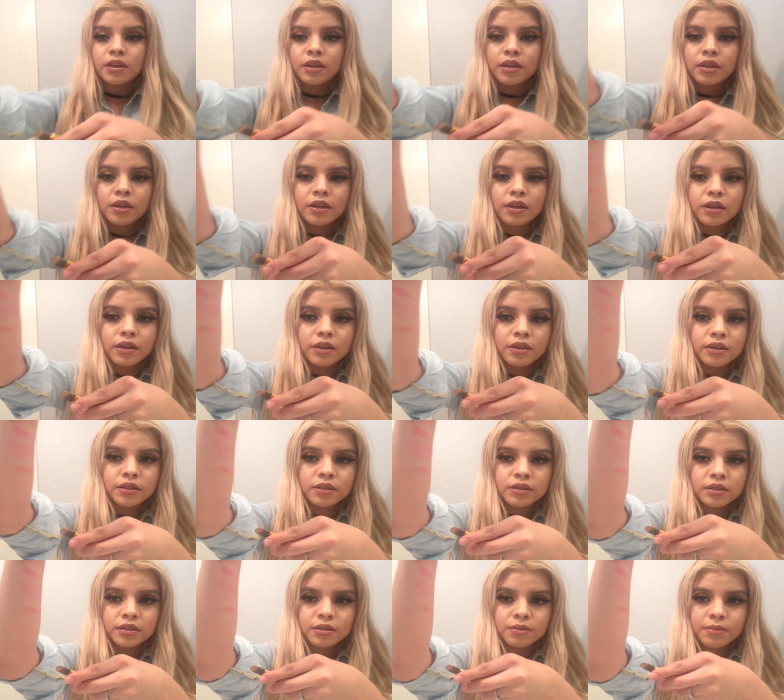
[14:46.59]
And
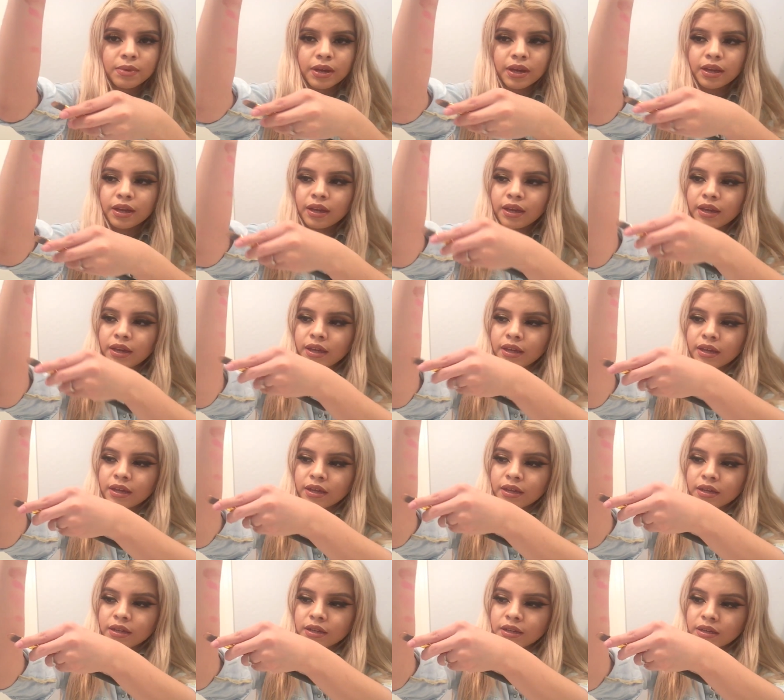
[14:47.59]
this is my
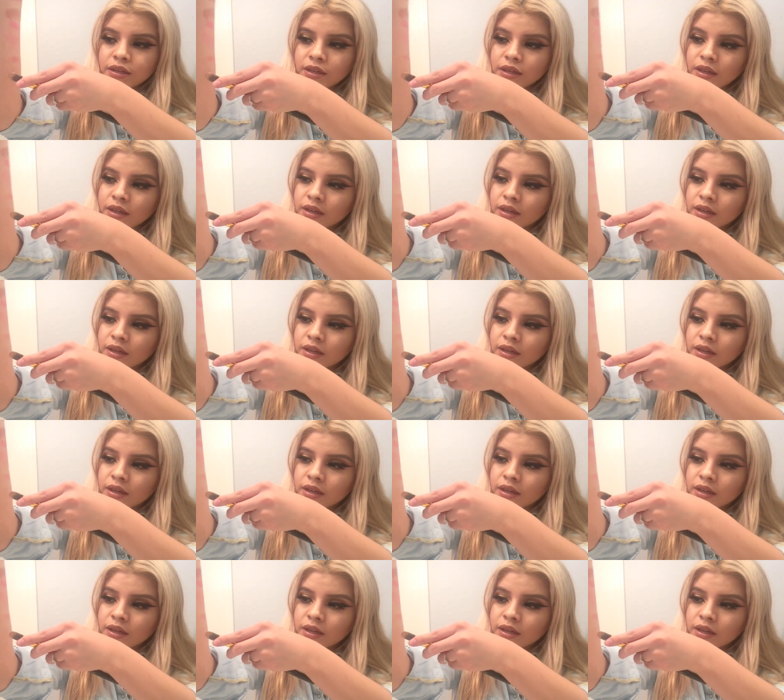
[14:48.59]
hand.